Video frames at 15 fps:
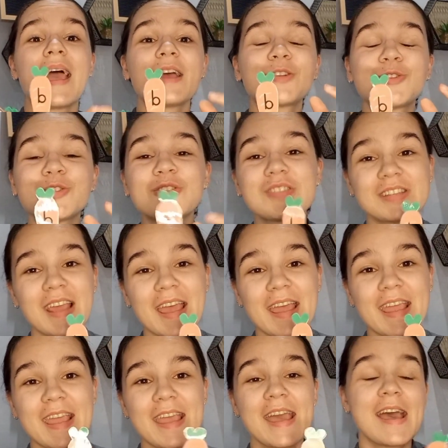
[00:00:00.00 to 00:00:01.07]
to say
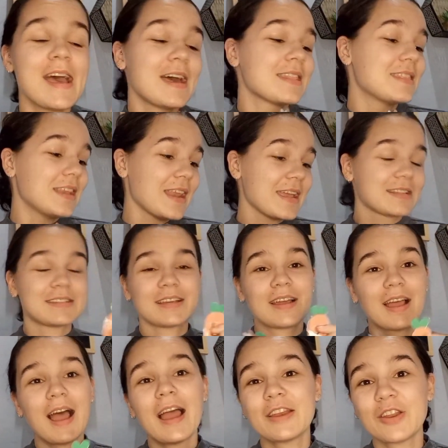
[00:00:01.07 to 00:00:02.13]
the letter.
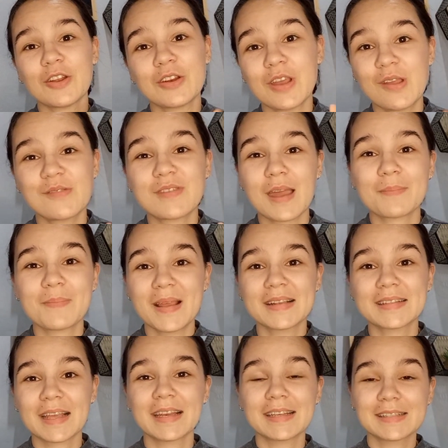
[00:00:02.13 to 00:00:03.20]
I don't know if that makes
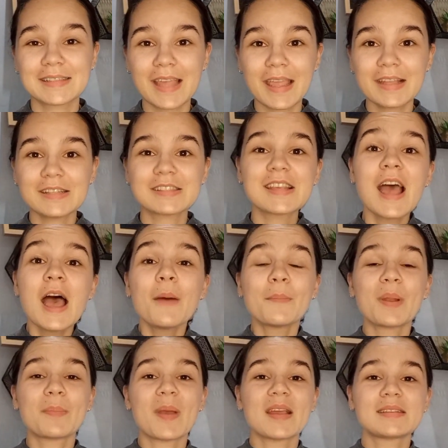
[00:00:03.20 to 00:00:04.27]
any sense,
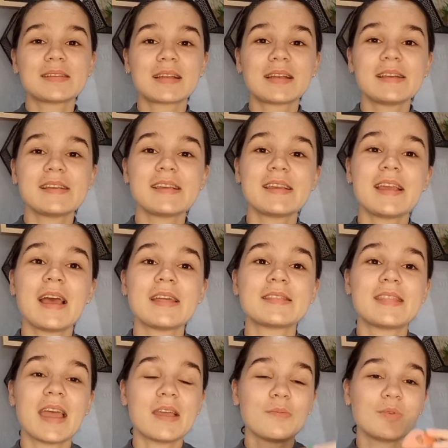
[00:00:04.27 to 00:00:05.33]
but basically
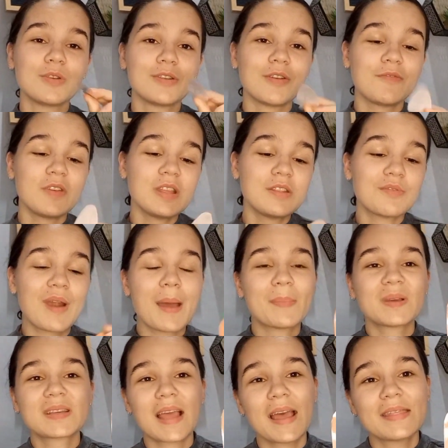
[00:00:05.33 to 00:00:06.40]
they would feed the
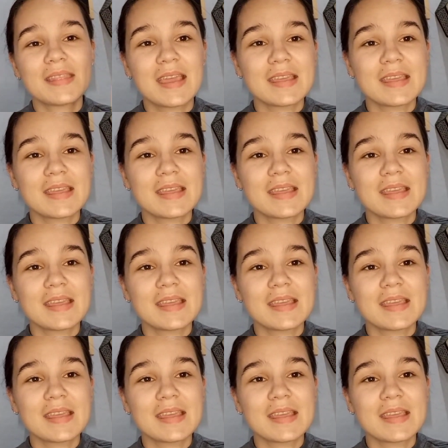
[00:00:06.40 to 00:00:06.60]
rabbit, and then